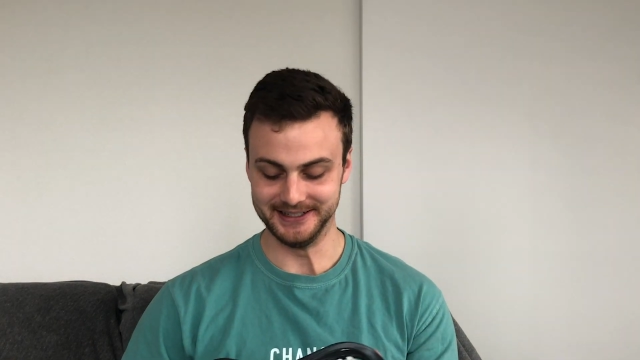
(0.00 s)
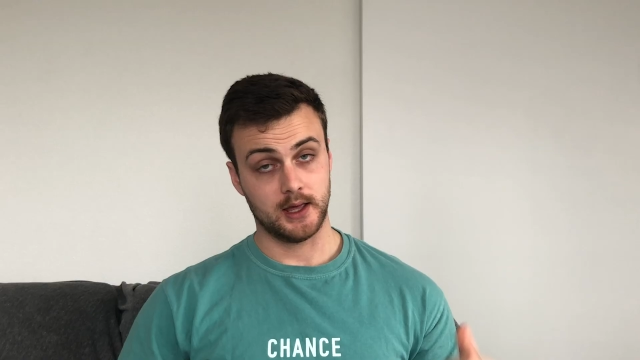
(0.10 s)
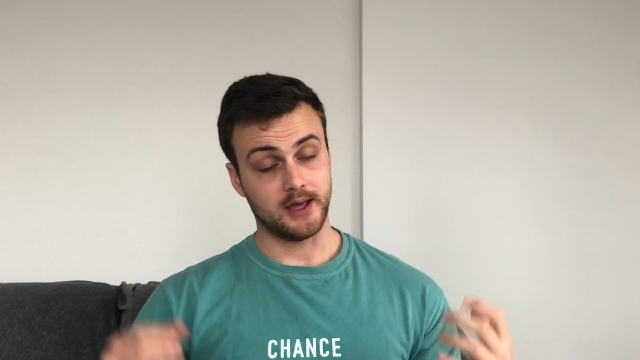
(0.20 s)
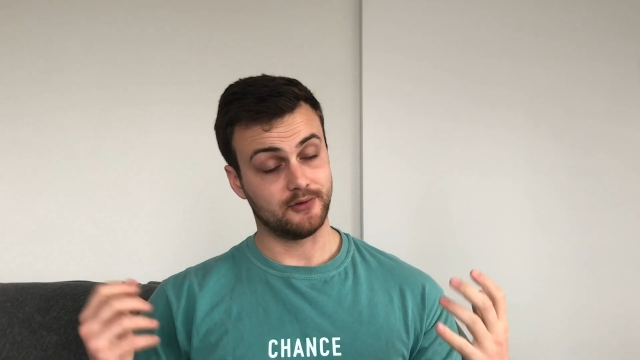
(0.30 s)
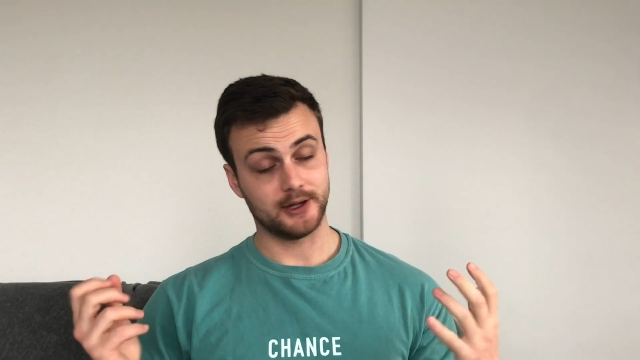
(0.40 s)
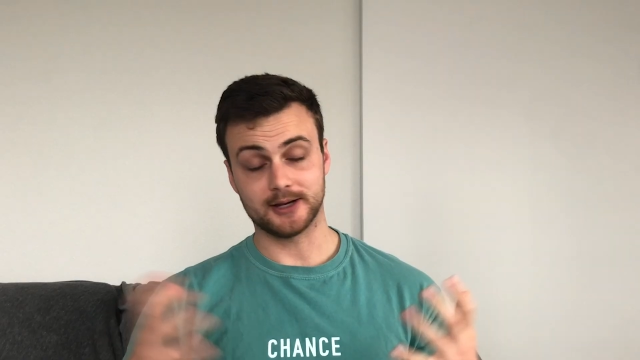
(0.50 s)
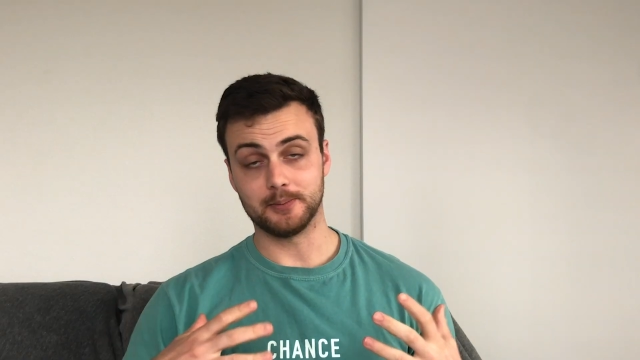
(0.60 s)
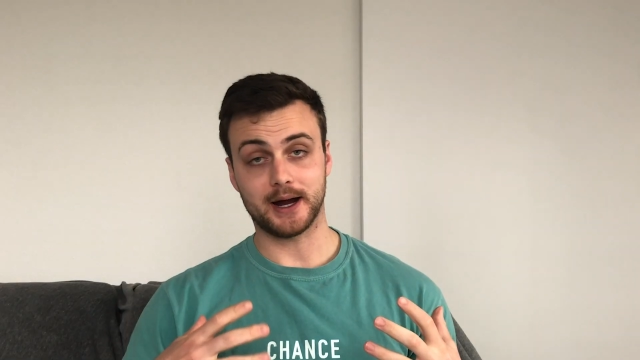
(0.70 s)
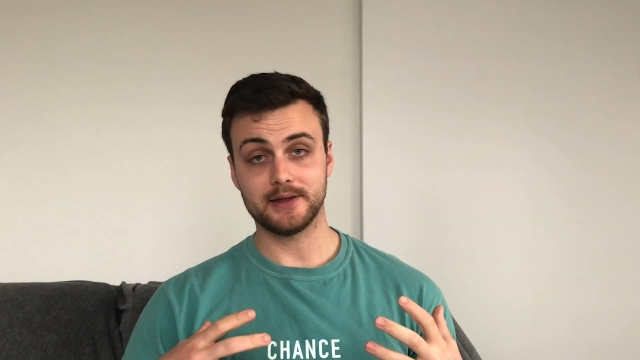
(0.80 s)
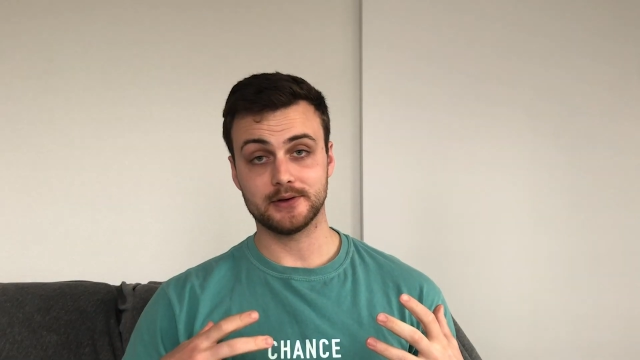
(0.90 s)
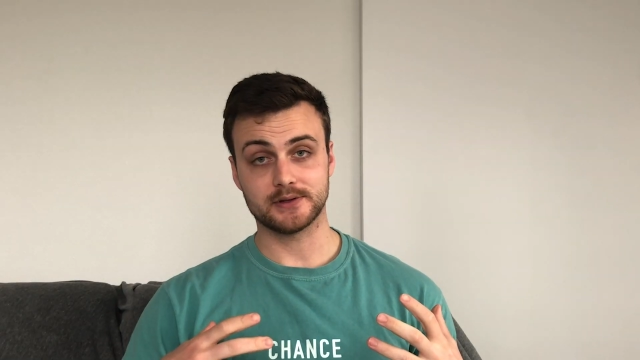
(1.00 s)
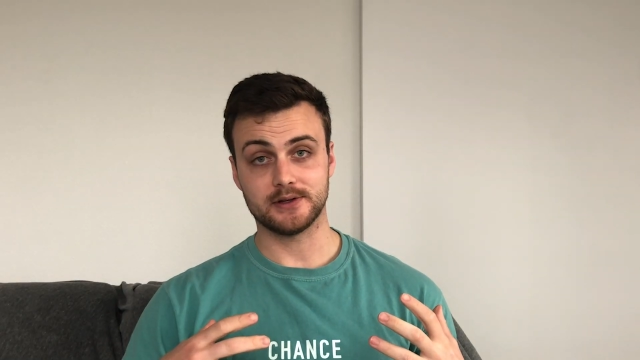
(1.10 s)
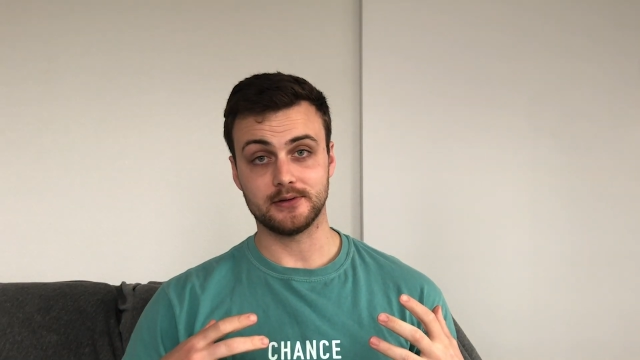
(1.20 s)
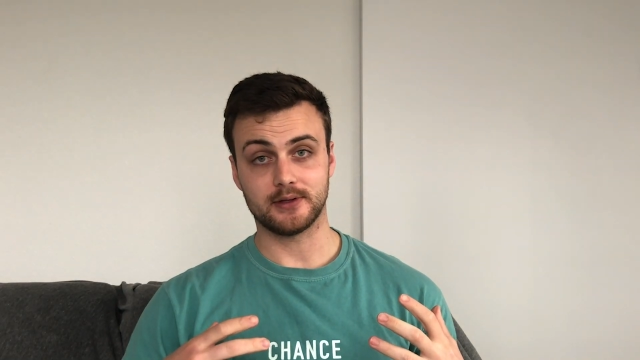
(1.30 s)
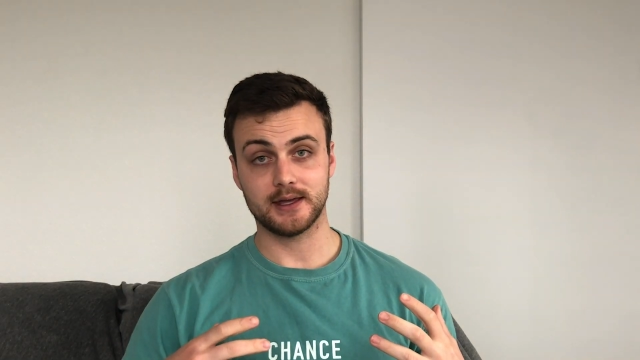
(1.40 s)
If we combine those
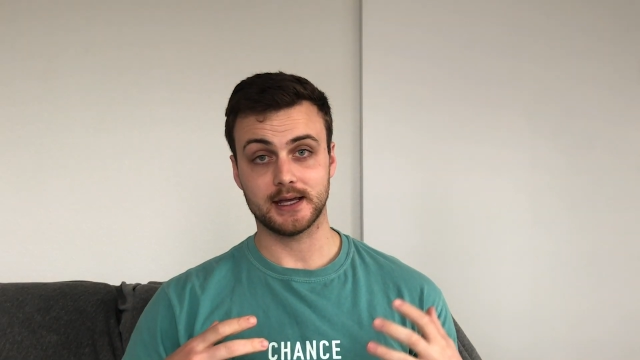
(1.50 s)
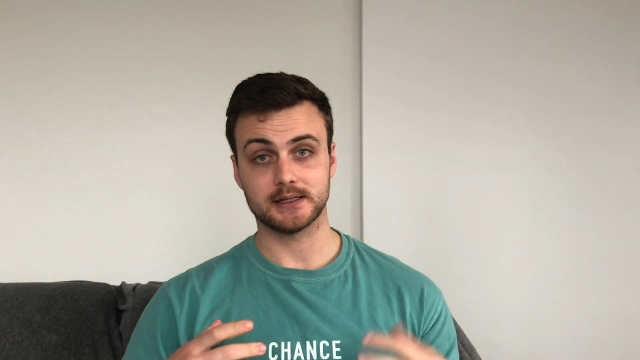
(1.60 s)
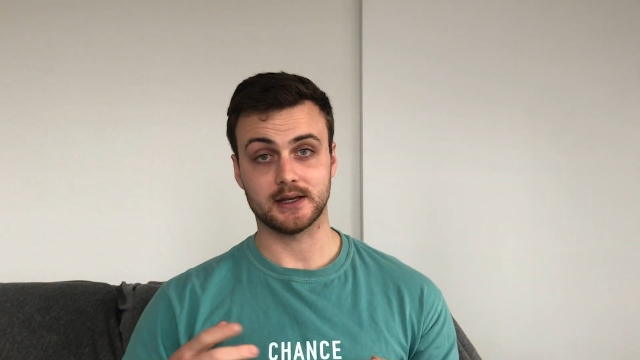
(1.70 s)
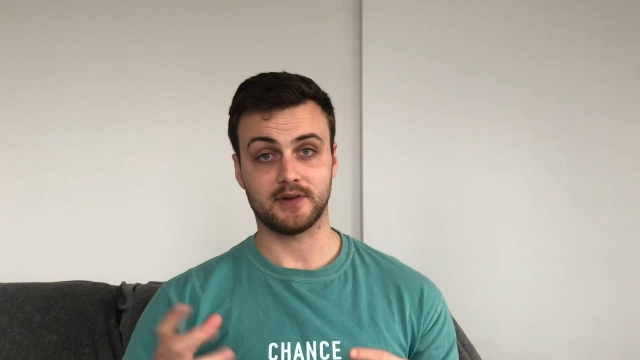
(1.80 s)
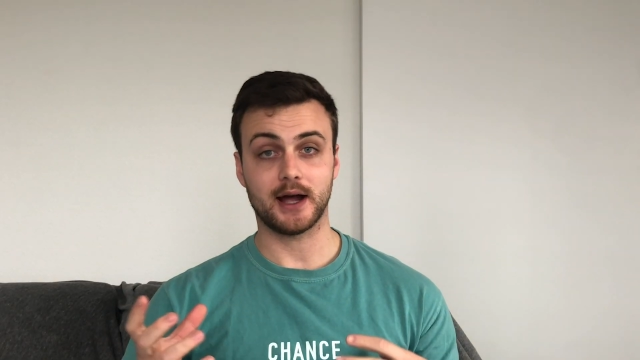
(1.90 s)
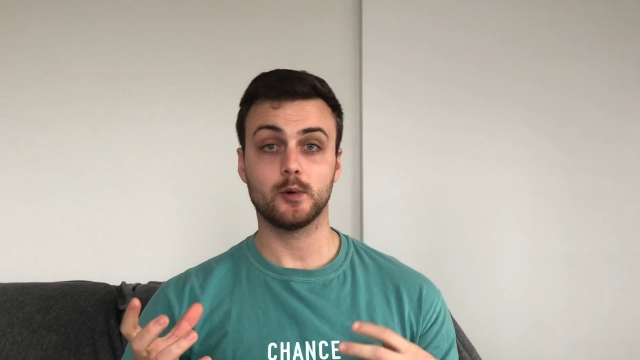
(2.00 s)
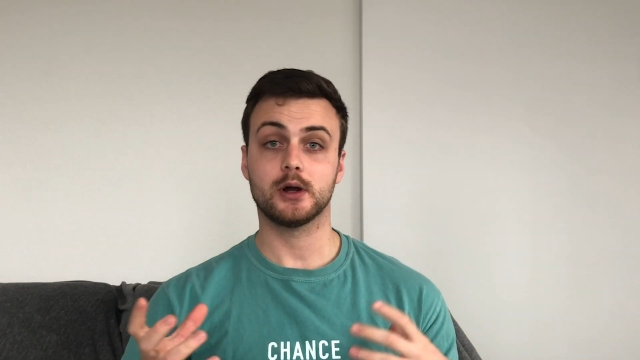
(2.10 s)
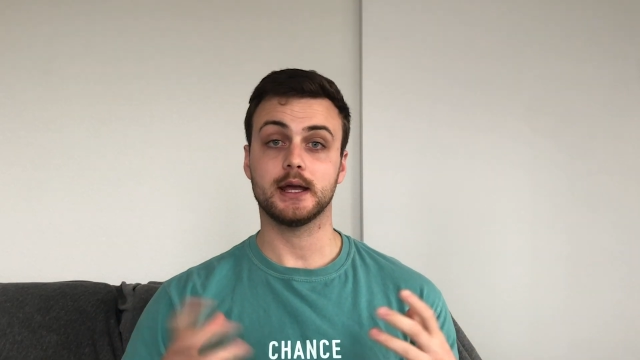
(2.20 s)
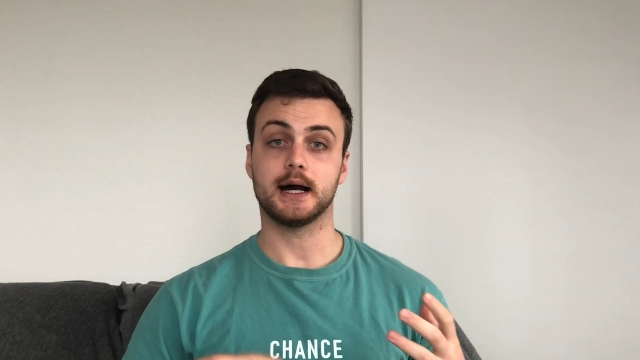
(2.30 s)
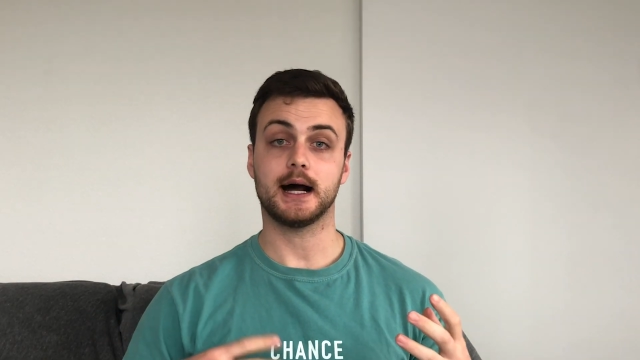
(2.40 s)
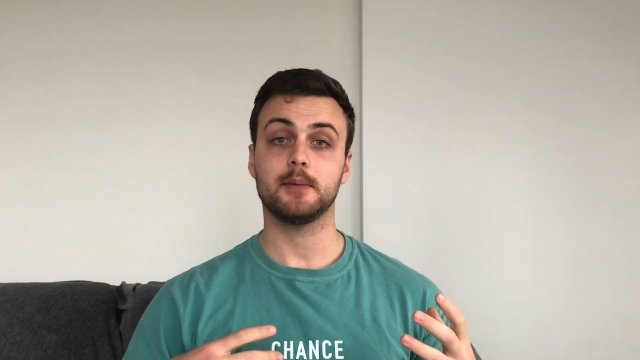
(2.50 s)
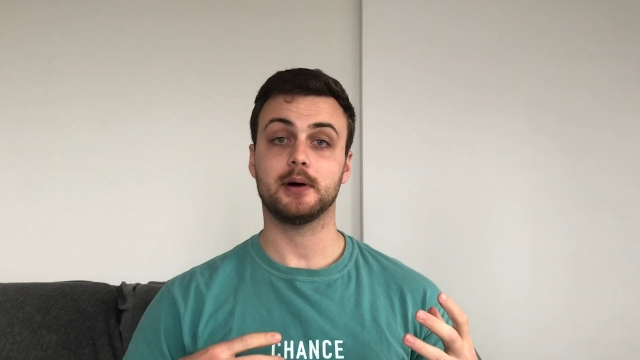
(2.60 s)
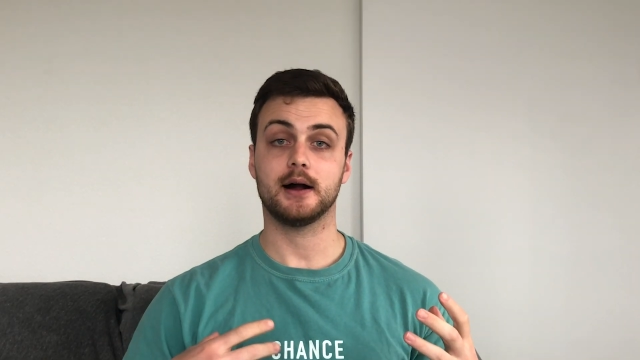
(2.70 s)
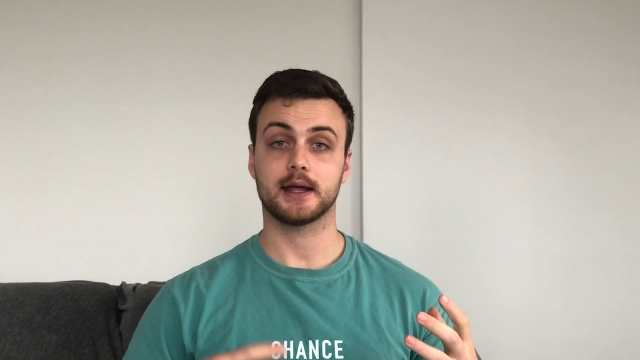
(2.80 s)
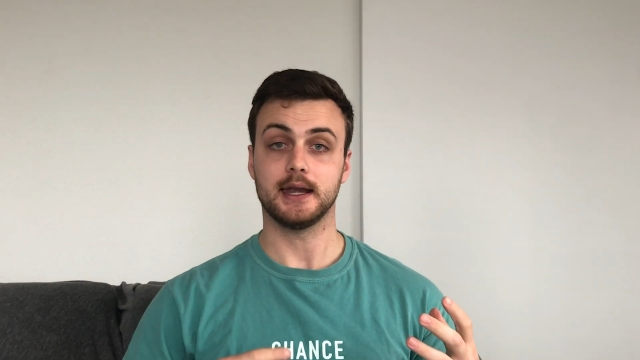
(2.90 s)
two things, if I want a high
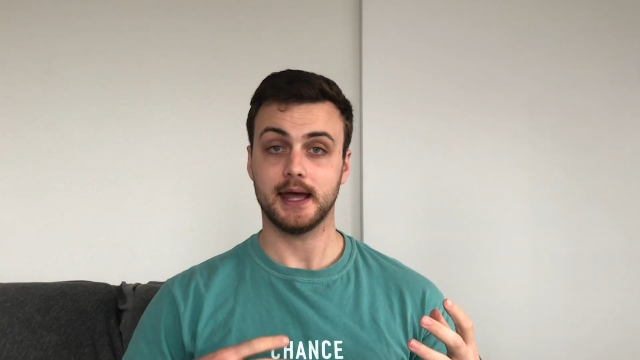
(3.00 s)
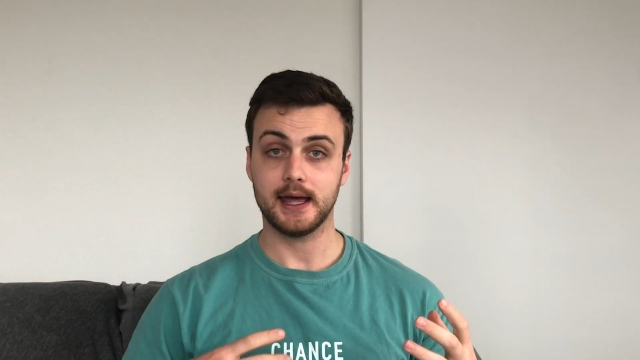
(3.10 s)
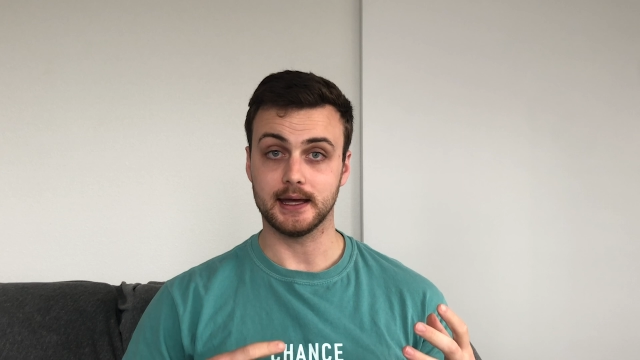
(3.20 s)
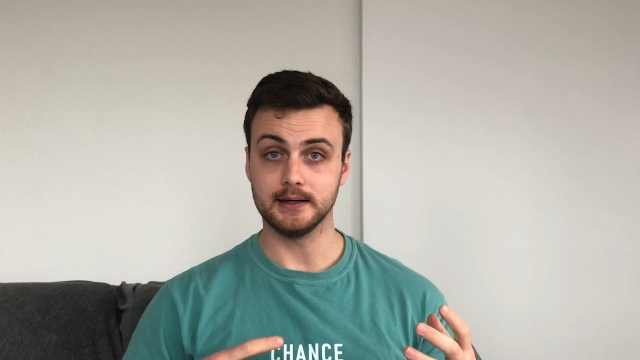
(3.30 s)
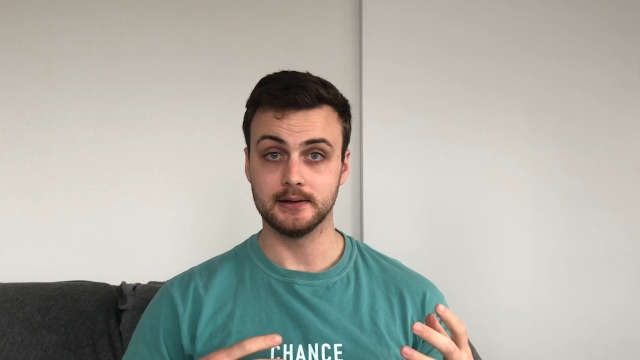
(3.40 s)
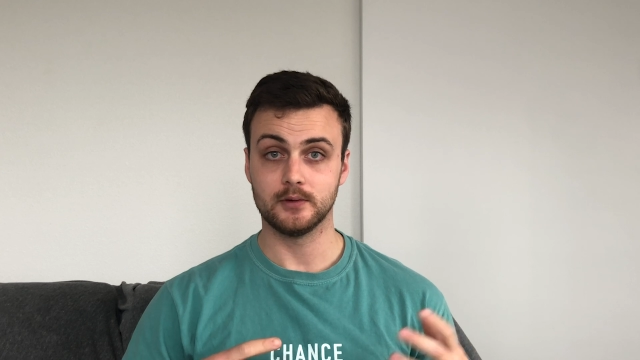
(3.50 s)
pocket head,